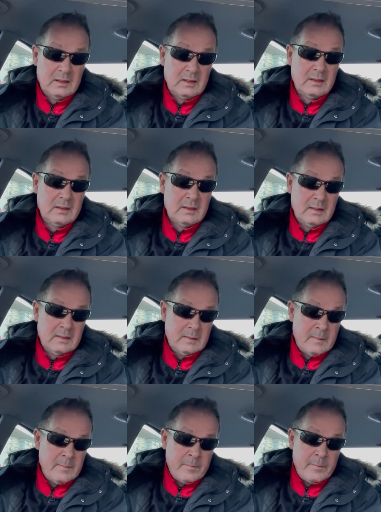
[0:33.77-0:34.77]

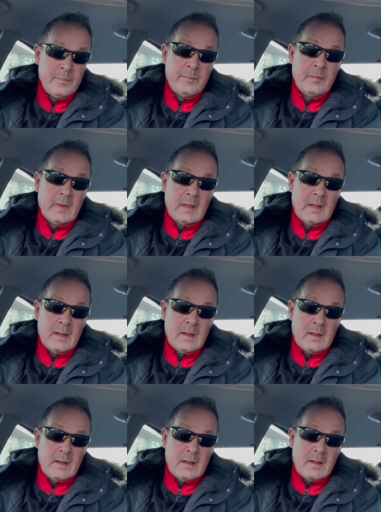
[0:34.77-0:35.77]

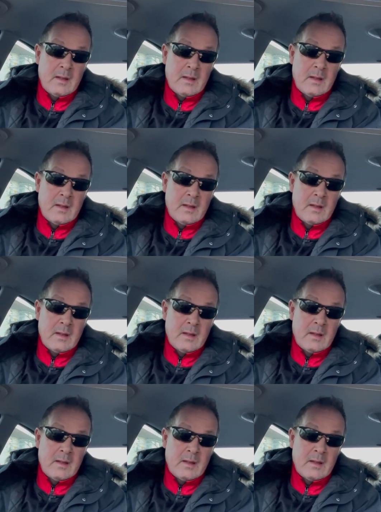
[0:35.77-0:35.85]
Nothing is said.